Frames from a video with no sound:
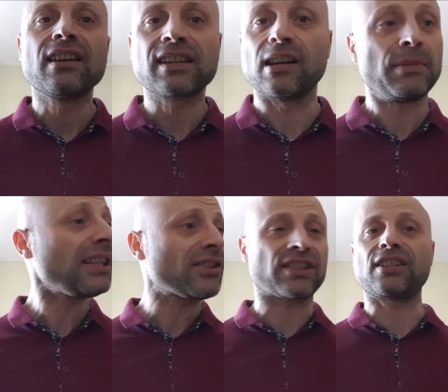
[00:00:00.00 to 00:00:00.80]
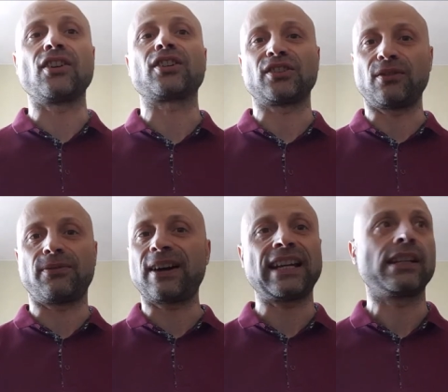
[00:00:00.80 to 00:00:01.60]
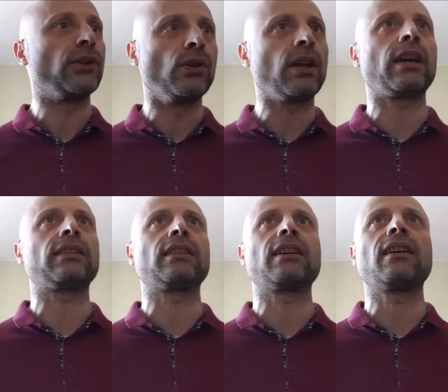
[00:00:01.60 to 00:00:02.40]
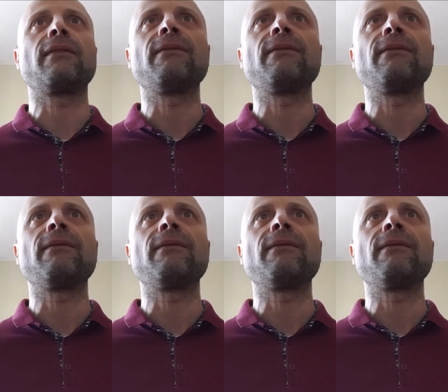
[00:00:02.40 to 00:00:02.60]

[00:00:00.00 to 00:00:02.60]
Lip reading: kilometers in order to find a